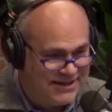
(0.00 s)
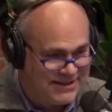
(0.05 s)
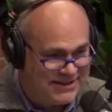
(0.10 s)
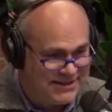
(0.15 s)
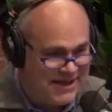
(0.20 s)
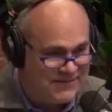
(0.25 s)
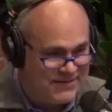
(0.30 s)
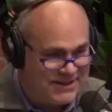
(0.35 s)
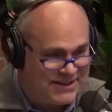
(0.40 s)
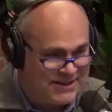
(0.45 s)

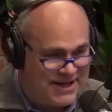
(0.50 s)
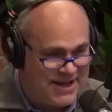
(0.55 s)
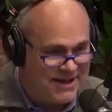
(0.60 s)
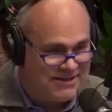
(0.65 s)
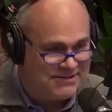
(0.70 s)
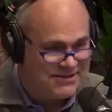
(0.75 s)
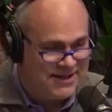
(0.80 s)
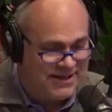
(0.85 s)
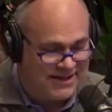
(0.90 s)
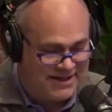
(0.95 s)
savings
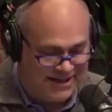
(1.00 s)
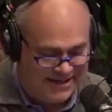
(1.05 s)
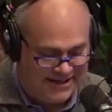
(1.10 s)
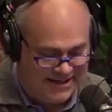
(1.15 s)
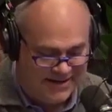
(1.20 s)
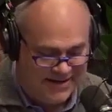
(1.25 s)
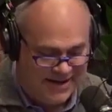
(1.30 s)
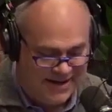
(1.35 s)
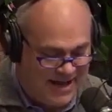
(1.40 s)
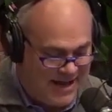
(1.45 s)
account, checking
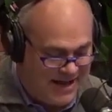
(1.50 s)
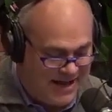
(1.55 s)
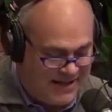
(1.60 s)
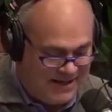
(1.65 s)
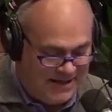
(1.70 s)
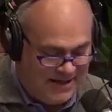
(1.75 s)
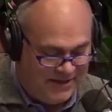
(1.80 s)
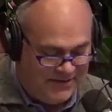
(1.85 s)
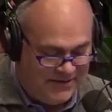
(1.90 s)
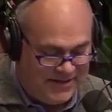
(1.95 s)
account?
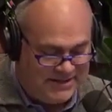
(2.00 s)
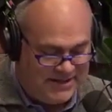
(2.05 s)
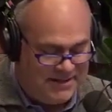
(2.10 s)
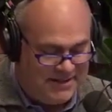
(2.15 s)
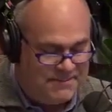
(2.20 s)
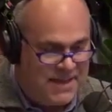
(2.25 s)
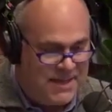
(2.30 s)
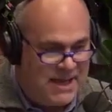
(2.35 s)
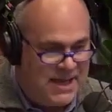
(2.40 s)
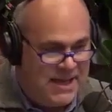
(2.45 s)
you did a great
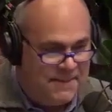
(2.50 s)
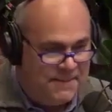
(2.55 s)
job.